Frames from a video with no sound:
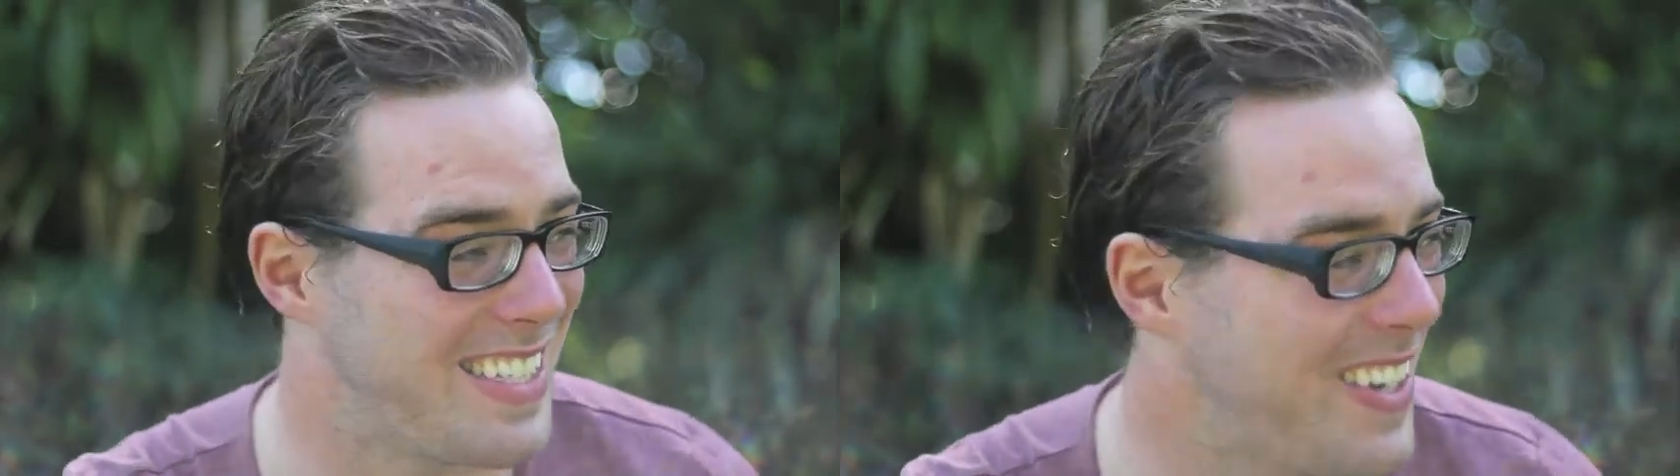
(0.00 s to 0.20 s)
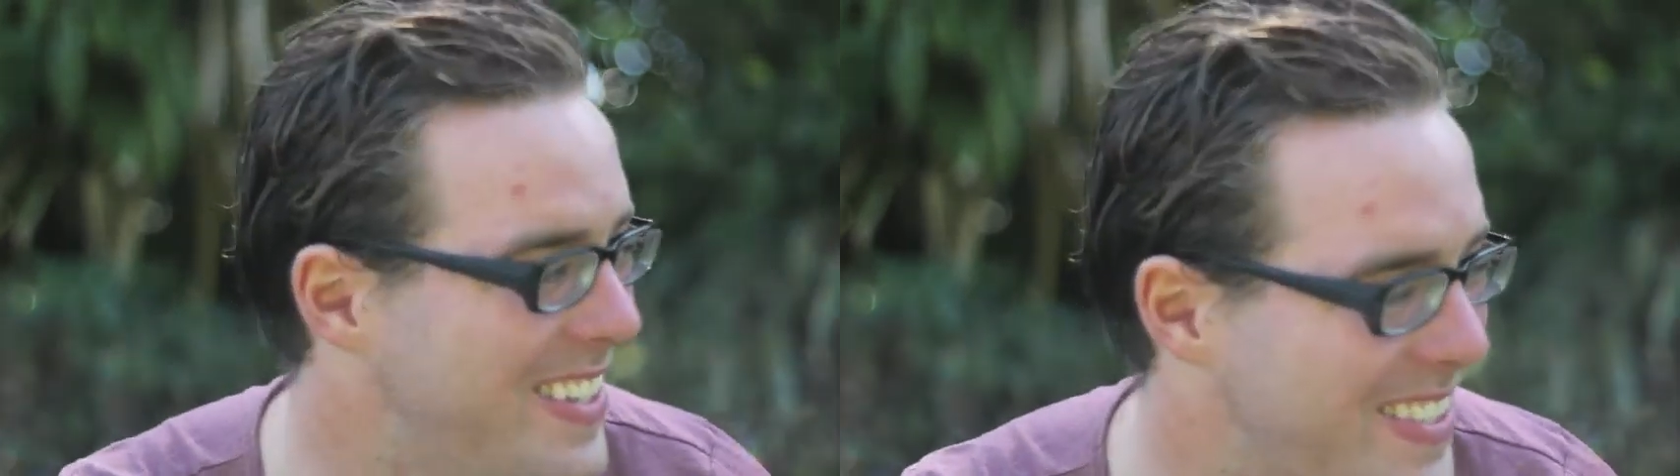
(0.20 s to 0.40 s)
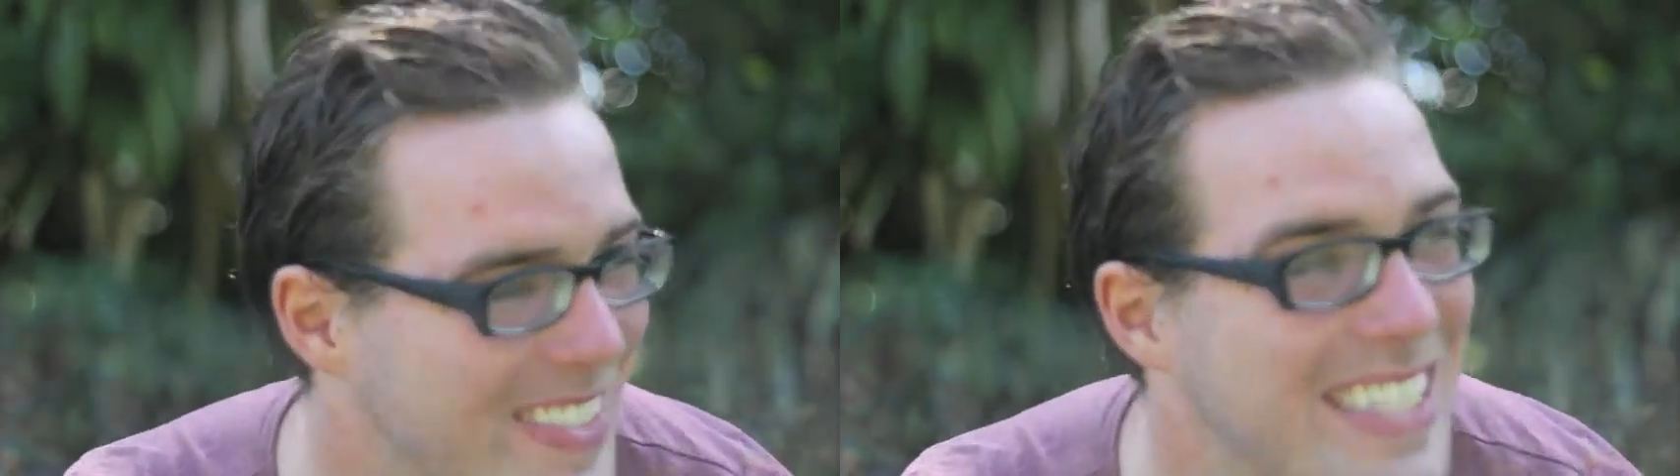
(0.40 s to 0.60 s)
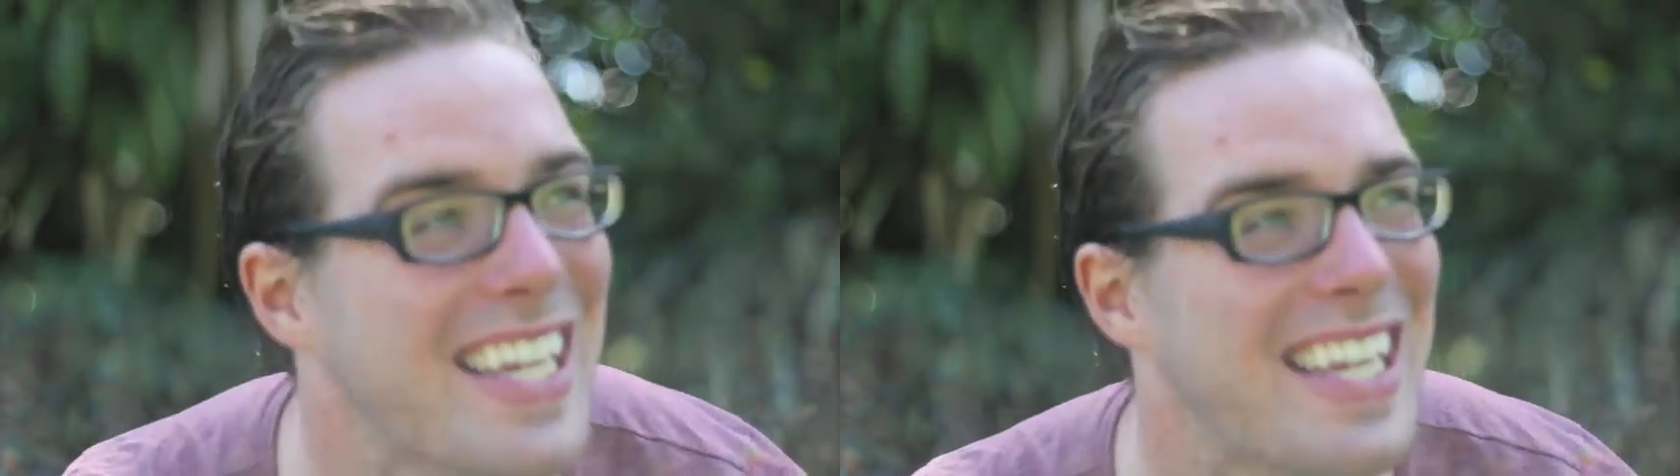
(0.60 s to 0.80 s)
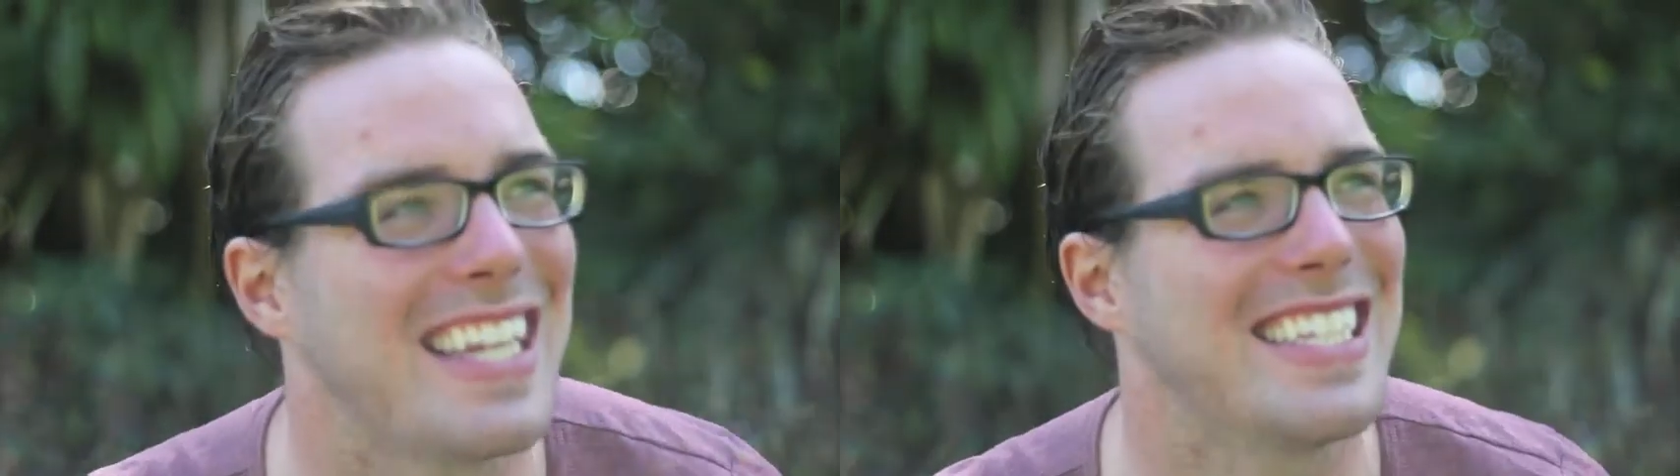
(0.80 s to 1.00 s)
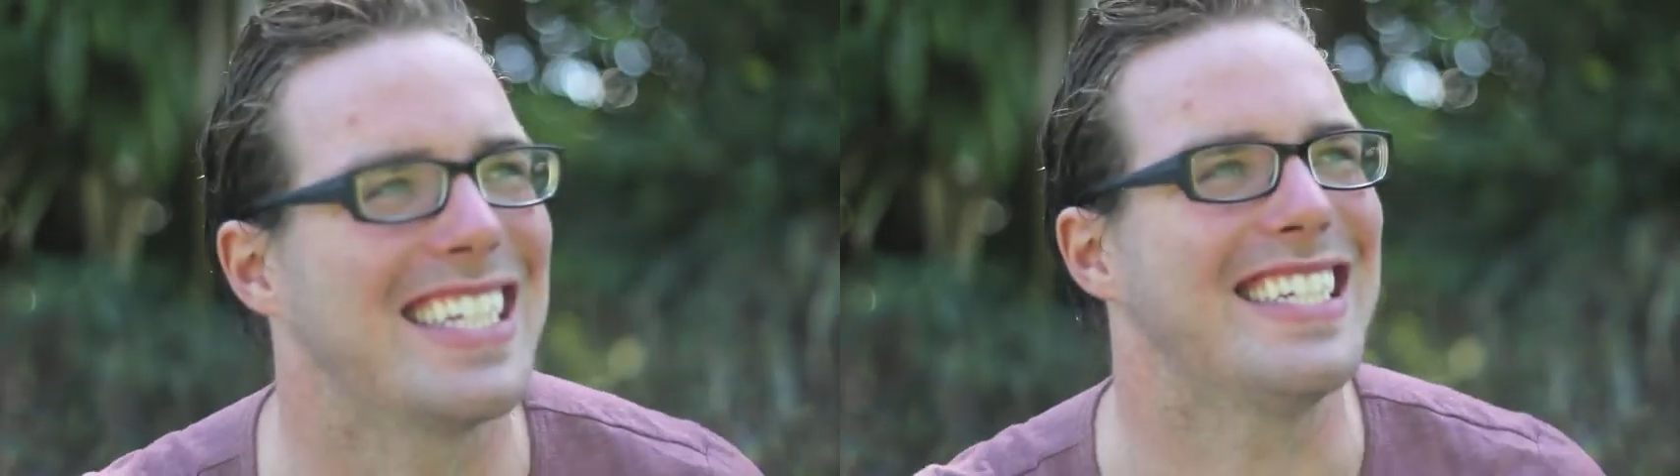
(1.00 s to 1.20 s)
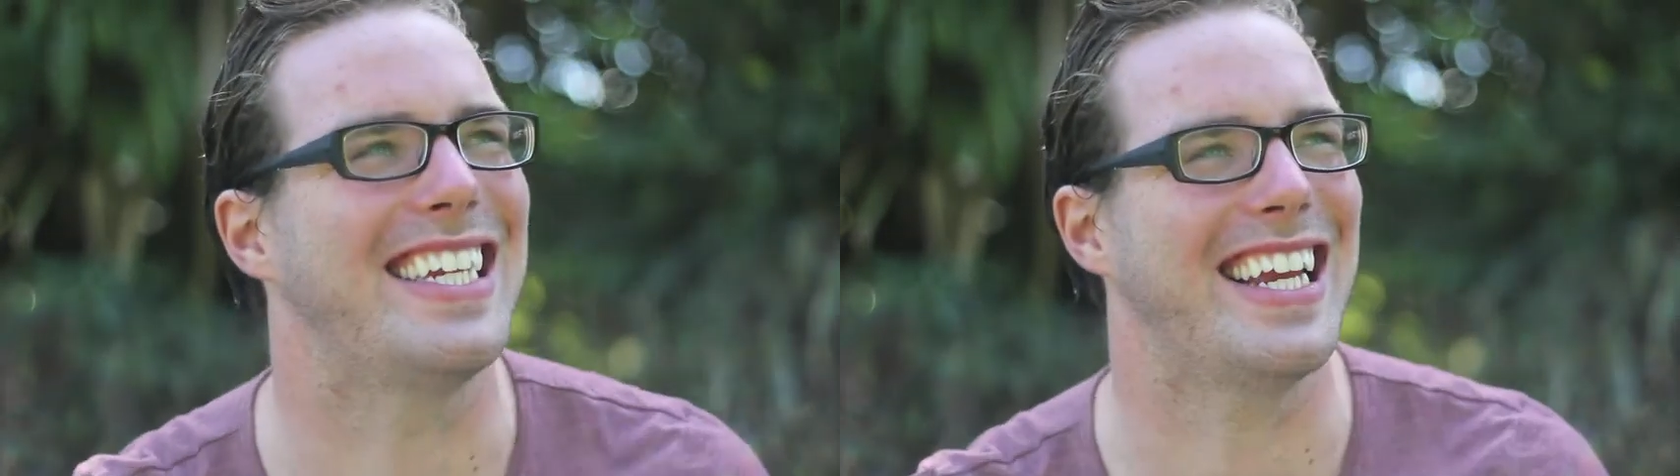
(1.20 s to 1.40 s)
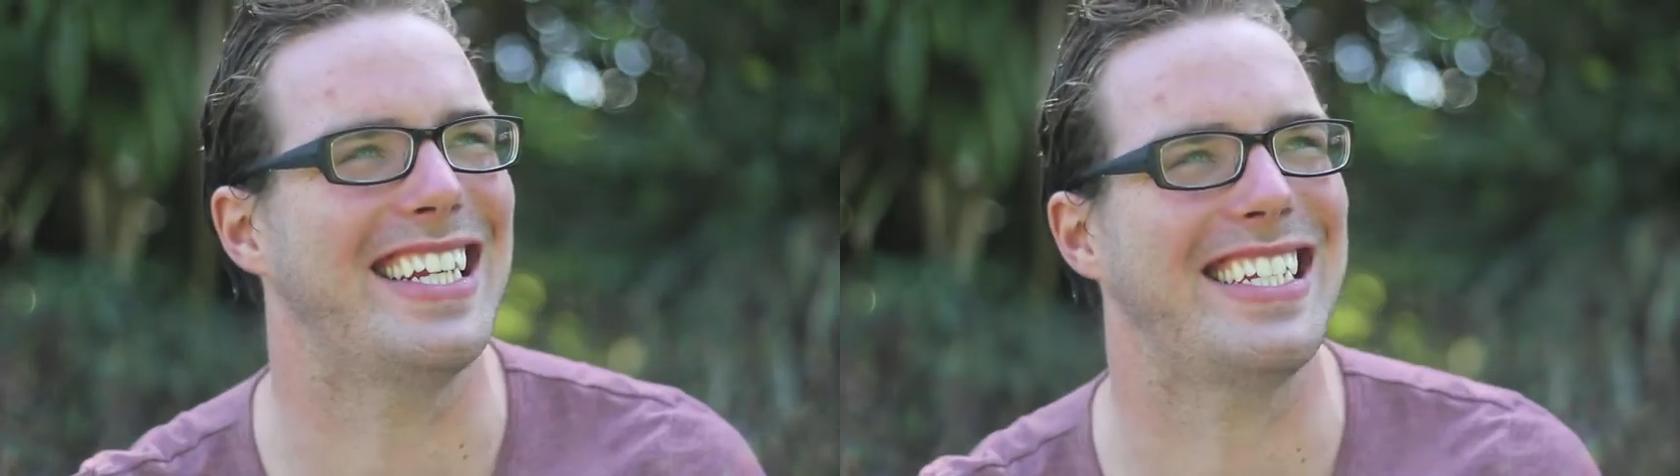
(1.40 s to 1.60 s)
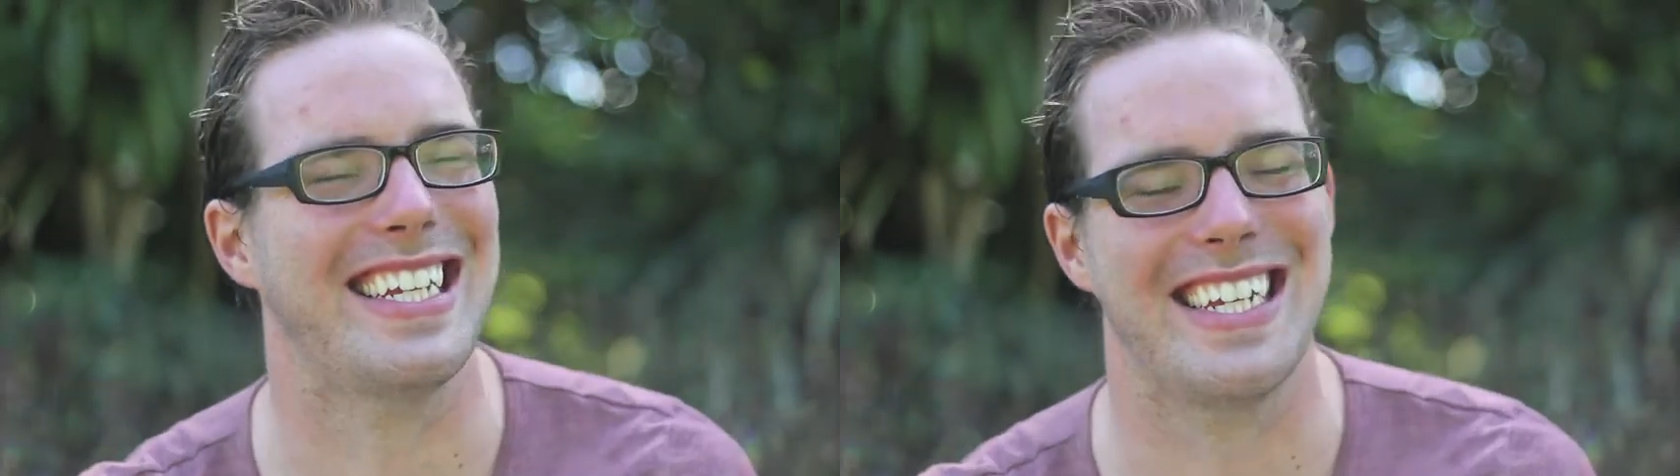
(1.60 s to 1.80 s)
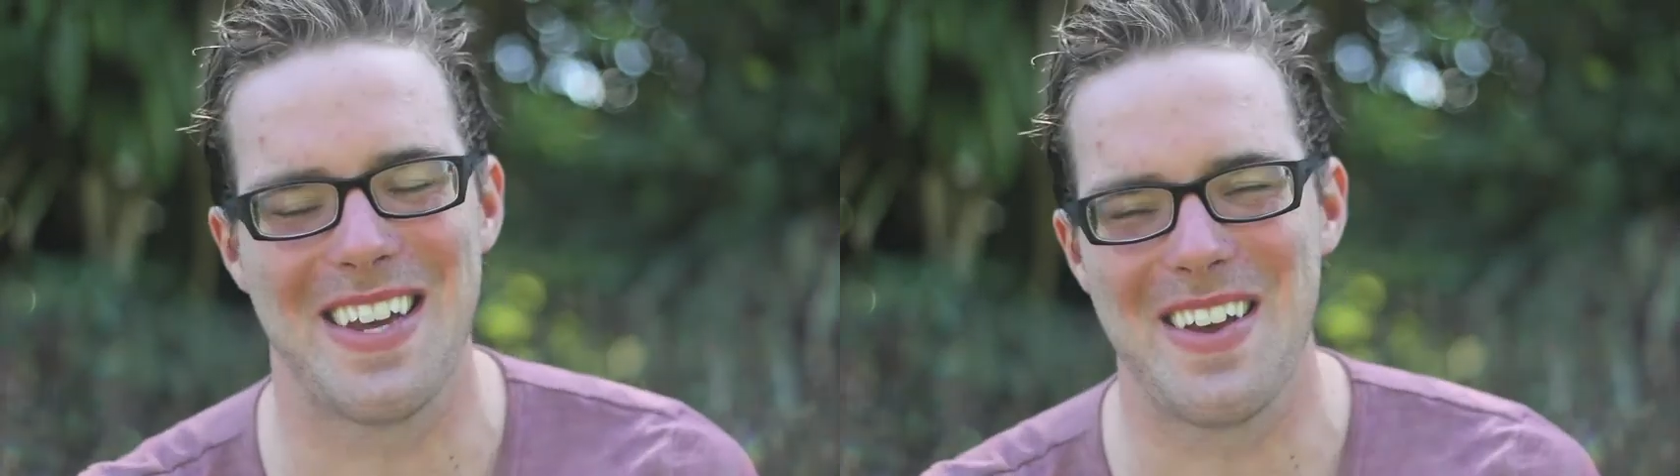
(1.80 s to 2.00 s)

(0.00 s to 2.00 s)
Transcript: it sounds ridiculously cheesy,